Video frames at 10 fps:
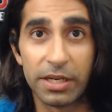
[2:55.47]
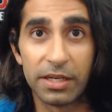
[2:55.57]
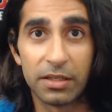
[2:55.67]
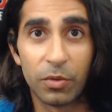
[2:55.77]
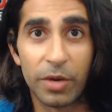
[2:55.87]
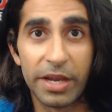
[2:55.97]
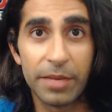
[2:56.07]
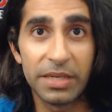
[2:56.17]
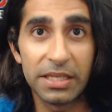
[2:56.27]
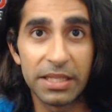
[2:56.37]
And the way I
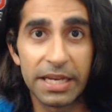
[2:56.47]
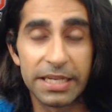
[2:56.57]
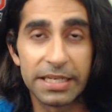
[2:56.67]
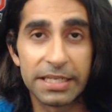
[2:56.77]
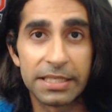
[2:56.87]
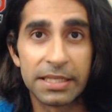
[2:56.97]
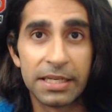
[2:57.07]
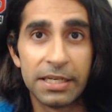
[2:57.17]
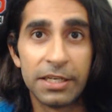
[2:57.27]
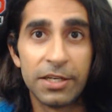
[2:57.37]
mean that is
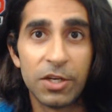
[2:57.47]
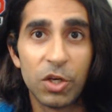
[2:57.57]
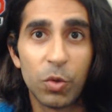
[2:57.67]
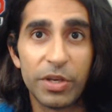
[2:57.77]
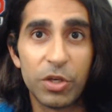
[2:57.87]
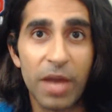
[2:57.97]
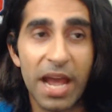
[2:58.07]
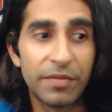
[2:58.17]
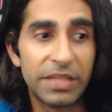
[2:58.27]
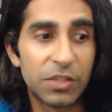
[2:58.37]
when you
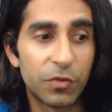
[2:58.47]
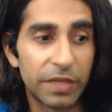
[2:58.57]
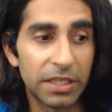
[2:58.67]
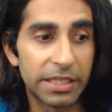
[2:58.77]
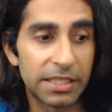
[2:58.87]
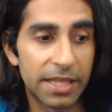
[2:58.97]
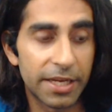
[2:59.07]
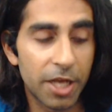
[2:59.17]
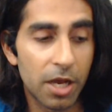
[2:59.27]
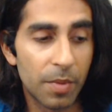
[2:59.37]
have these feelings
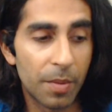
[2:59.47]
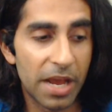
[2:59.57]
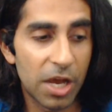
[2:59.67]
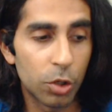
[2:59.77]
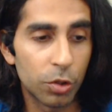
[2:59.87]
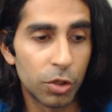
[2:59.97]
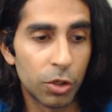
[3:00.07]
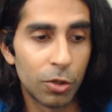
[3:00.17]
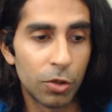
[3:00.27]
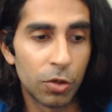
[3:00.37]
that come about
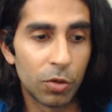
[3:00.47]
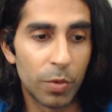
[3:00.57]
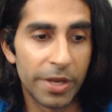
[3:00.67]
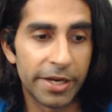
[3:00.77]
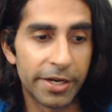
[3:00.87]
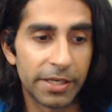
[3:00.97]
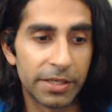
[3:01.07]
where